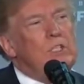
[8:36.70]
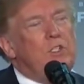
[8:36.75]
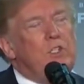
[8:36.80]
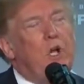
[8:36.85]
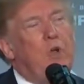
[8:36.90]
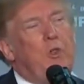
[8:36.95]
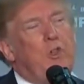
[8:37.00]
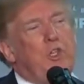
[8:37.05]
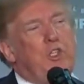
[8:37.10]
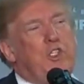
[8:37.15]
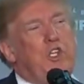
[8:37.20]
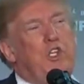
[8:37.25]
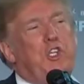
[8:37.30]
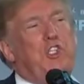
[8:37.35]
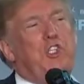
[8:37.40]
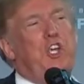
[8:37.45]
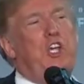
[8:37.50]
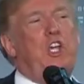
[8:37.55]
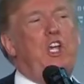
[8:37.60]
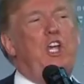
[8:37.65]
So this
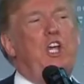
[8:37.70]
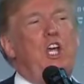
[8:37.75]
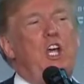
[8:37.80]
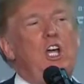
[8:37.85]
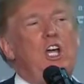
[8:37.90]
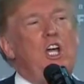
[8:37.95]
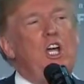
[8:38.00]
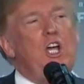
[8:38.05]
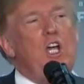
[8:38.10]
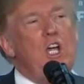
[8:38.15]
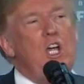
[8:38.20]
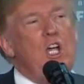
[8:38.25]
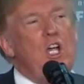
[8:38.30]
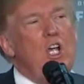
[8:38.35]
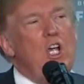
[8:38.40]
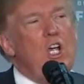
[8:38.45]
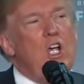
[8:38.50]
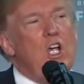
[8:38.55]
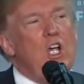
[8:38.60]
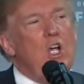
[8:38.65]
is a
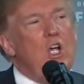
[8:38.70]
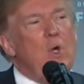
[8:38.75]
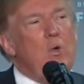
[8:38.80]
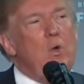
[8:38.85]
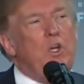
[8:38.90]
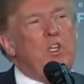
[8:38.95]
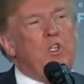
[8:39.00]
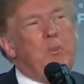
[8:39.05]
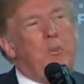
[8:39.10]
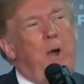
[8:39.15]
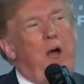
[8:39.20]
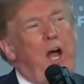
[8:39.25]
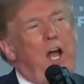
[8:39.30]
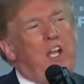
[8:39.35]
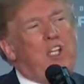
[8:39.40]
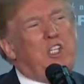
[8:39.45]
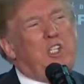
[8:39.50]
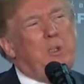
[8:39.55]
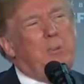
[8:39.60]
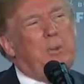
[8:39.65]

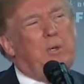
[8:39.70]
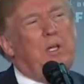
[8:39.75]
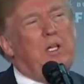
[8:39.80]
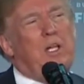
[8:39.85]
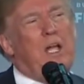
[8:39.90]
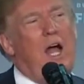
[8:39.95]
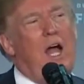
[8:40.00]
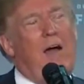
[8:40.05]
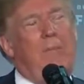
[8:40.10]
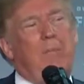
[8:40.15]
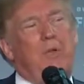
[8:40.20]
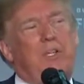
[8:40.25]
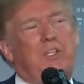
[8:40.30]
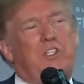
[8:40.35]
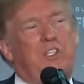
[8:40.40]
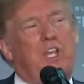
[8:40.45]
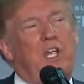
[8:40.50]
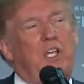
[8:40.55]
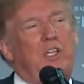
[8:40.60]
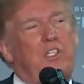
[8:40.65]
responsible,
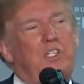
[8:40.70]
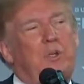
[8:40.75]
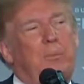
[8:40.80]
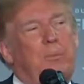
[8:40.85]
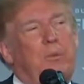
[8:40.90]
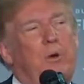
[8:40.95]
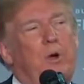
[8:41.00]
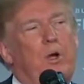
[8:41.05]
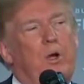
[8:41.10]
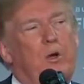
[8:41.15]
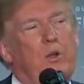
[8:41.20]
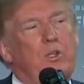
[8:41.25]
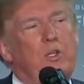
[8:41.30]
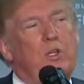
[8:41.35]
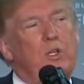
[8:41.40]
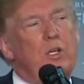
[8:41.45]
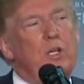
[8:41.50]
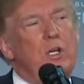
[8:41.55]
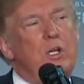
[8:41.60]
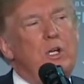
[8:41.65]
common-sense
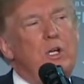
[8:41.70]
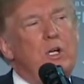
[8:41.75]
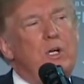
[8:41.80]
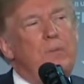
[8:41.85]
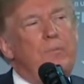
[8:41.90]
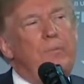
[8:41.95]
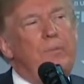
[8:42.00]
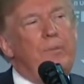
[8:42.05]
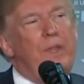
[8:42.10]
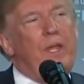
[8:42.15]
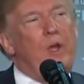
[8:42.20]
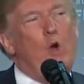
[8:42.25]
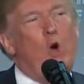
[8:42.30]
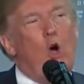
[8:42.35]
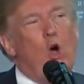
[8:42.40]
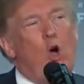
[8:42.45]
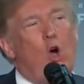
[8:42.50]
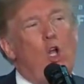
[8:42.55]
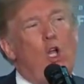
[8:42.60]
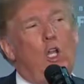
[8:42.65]
approach that
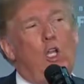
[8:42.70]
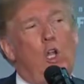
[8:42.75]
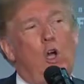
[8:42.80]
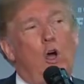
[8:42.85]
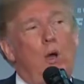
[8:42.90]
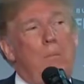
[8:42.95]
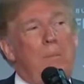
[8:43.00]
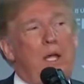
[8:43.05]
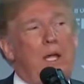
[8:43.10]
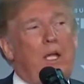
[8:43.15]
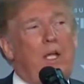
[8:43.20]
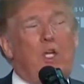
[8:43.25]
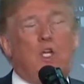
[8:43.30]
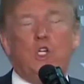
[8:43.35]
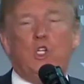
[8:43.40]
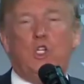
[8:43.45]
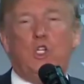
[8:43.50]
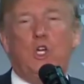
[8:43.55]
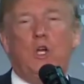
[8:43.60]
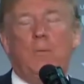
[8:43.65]
all
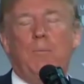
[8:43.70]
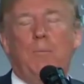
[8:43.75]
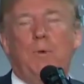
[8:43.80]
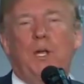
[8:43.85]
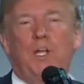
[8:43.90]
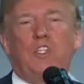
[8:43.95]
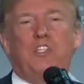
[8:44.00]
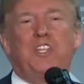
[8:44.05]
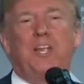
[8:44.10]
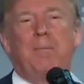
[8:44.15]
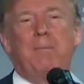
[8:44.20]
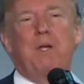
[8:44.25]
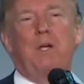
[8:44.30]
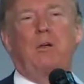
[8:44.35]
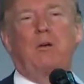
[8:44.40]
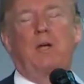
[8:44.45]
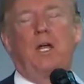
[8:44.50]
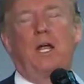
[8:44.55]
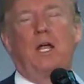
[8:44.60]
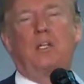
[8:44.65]
lawmakers should embrace,
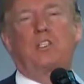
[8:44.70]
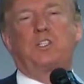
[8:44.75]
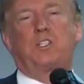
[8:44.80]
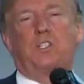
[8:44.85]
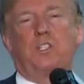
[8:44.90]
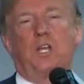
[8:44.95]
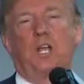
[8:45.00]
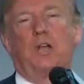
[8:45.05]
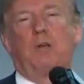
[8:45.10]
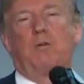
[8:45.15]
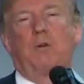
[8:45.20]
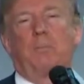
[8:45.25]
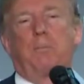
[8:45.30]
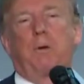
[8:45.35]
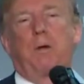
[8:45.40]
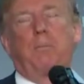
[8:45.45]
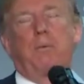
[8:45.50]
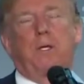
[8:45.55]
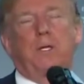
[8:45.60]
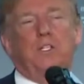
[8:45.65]
Democrats and
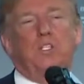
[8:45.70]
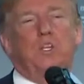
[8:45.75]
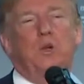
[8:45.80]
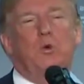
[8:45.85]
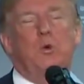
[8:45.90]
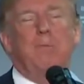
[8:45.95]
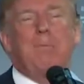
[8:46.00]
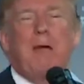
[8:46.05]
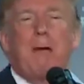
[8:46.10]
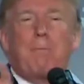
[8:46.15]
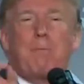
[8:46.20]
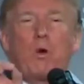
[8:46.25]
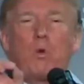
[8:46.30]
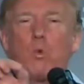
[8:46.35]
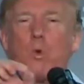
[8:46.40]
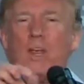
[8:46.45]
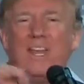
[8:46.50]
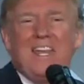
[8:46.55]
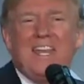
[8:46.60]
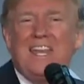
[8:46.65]
Republicans. And remember,
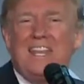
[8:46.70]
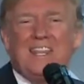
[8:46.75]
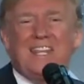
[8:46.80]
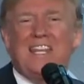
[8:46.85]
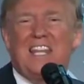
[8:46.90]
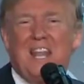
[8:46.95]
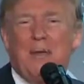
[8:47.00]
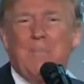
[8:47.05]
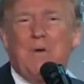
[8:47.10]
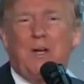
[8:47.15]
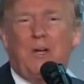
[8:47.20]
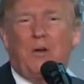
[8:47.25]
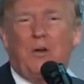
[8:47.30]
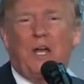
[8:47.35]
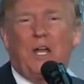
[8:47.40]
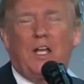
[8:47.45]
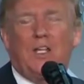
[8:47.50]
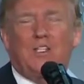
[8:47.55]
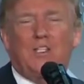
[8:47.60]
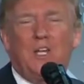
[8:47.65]
we need the
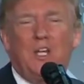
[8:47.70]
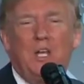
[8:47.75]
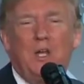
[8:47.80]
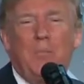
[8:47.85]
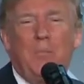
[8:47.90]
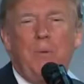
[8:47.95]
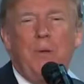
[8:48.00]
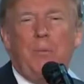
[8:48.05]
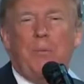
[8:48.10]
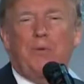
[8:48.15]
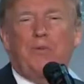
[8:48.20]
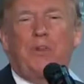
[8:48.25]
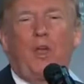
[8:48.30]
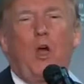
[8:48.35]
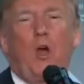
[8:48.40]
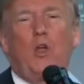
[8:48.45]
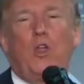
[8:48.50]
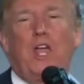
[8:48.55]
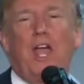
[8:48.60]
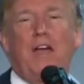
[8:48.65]
Democrats. People say,
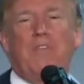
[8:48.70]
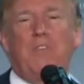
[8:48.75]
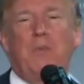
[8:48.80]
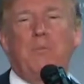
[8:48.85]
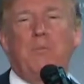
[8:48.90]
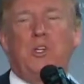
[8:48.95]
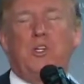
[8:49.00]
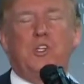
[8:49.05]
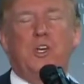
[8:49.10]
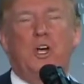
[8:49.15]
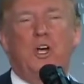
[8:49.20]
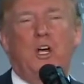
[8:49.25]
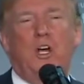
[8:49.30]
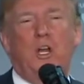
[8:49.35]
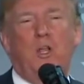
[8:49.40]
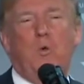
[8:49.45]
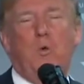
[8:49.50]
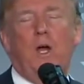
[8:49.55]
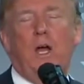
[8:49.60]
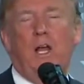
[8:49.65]
oh, you have the
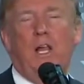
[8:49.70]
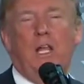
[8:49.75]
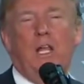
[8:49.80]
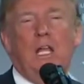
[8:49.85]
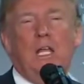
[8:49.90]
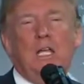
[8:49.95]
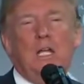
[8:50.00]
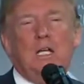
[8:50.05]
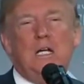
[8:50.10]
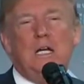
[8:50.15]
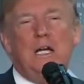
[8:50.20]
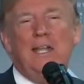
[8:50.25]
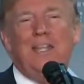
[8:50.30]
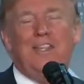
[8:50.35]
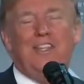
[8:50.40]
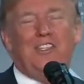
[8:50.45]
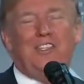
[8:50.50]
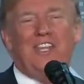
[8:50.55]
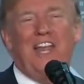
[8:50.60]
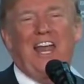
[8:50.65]
majority. Well, in
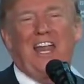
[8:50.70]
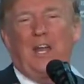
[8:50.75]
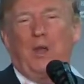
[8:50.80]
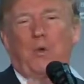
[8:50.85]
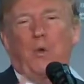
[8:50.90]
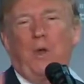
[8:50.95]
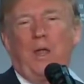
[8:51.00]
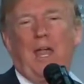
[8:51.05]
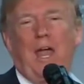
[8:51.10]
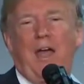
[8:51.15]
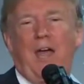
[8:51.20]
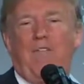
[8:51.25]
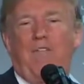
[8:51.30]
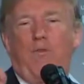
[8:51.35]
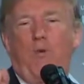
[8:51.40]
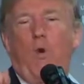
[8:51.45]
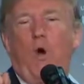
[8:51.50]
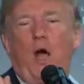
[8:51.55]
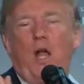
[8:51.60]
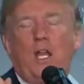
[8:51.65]
the Senate, we have
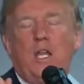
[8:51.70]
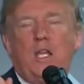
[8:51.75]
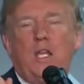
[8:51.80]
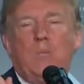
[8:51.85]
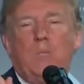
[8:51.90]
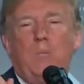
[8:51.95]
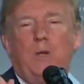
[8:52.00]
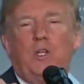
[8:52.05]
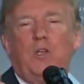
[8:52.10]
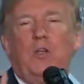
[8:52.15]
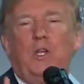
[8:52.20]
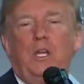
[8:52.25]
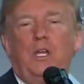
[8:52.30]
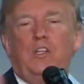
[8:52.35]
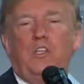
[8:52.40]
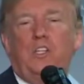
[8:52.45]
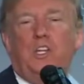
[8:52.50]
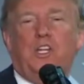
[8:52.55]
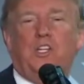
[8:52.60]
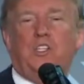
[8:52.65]
one, but you need
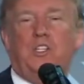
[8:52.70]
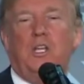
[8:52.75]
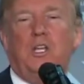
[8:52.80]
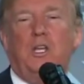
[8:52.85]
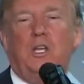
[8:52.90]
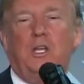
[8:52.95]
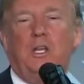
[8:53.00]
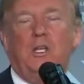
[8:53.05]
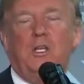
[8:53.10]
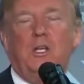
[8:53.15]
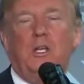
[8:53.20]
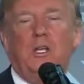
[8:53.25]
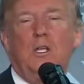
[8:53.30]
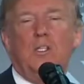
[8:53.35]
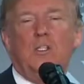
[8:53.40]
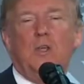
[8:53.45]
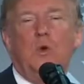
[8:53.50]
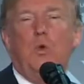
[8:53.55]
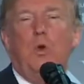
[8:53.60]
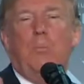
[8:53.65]
60.
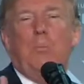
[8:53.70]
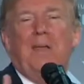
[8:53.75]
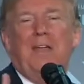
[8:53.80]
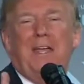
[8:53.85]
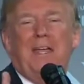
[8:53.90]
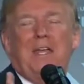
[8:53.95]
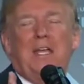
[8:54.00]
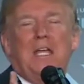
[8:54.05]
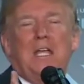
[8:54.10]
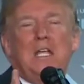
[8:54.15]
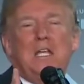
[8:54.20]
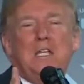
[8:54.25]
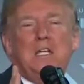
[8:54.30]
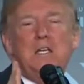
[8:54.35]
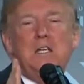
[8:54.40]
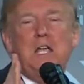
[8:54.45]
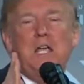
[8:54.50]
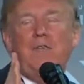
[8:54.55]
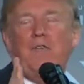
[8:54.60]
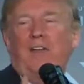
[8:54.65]
So we'll be at,
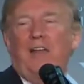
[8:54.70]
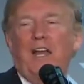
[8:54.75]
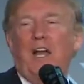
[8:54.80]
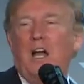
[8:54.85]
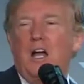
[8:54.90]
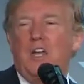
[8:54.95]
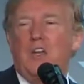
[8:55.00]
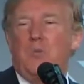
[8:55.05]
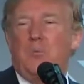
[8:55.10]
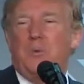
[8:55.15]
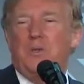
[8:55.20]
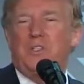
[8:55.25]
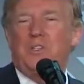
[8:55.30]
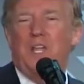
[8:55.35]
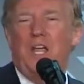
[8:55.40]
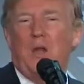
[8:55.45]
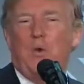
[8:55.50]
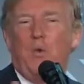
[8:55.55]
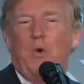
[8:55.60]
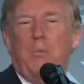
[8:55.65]
if we get
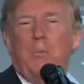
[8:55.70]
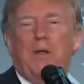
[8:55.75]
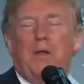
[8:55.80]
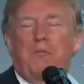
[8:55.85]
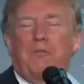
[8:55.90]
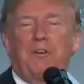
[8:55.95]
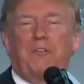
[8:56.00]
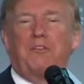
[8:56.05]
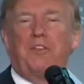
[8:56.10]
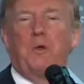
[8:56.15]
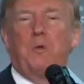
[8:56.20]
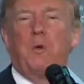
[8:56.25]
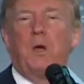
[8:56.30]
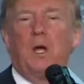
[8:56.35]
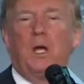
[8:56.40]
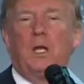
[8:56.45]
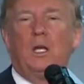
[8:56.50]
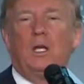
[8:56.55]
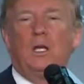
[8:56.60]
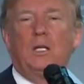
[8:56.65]
100%, we'll be at
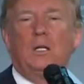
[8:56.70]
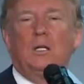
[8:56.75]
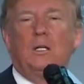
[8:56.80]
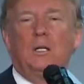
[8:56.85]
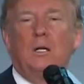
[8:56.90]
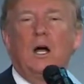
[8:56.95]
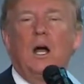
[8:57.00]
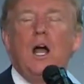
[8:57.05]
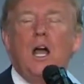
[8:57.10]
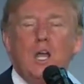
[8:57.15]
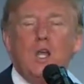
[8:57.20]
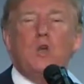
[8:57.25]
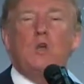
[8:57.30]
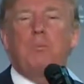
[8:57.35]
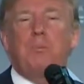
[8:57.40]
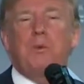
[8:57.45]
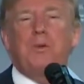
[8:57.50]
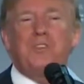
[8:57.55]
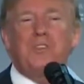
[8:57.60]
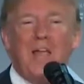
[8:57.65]
51.
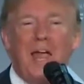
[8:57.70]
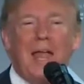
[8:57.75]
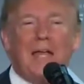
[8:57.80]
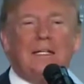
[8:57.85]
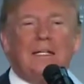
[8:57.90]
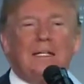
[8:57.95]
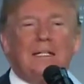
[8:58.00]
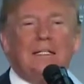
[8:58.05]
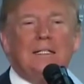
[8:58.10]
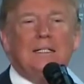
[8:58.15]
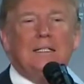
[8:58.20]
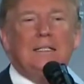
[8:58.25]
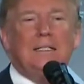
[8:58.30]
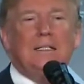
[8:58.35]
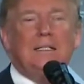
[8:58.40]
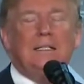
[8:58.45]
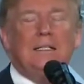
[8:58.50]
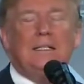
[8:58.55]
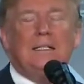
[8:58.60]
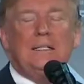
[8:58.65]
100%.
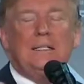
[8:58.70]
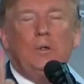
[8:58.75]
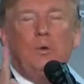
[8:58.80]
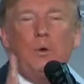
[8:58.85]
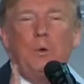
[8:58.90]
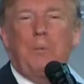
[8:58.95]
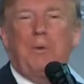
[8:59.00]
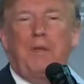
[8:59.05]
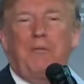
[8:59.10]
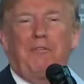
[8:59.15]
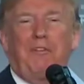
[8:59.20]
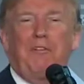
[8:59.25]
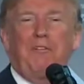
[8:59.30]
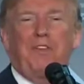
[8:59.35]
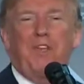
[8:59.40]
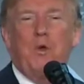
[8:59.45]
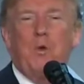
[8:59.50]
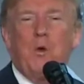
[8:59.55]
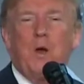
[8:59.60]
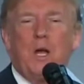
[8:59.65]
We'll be at
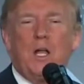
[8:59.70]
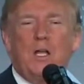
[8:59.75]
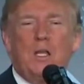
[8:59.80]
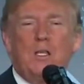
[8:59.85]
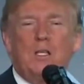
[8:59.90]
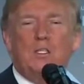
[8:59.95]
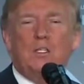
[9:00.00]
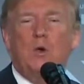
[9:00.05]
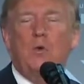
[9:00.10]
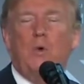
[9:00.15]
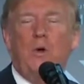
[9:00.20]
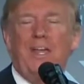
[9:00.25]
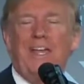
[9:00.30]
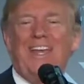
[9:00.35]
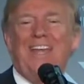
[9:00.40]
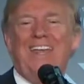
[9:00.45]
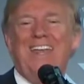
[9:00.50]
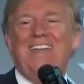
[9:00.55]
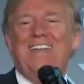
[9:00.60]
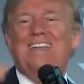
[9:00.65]
51. So we
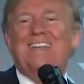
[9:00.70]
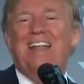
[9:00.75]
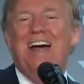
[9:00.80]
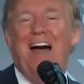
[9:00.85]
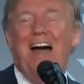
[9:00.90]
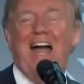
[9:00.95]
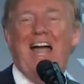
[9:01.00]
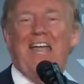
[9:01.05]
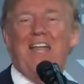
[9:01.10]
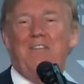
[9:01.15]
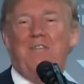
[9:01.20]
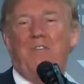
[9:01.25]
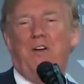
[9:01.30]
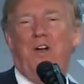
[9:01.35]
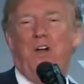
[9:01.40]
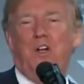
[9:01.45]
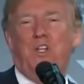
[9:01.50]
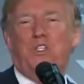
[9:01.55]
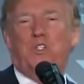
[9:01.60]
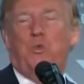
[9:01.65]
need 9
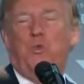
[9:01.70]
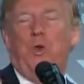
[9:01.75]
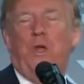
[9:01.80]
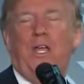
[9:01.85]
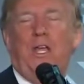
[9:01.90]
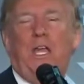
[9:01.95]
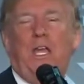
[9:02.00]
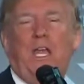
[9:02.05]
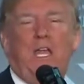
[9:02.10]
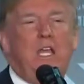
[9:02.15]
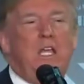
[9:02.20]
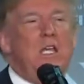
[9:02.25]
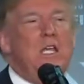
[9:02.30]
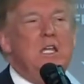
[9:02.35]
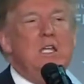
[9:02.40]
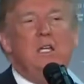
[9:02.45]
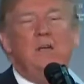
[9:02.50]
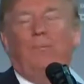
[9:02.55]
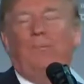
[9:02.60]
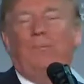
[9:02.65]
votes. We need
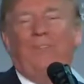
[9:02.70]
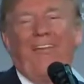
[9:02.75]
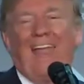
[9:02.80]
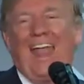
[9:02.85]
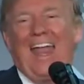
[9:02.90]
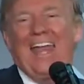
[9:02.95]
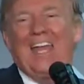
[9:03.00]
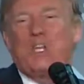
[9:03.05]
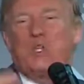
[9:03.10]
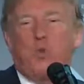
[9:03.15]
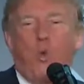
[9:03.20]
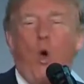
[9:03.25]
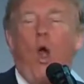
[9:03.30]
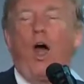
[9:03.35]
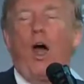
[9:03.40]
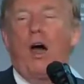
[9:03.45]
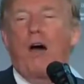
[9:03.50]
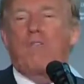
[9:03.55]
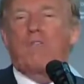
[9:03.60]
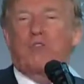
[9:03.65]
10,
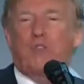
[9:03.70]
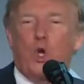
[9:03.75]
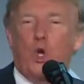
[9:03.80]
12,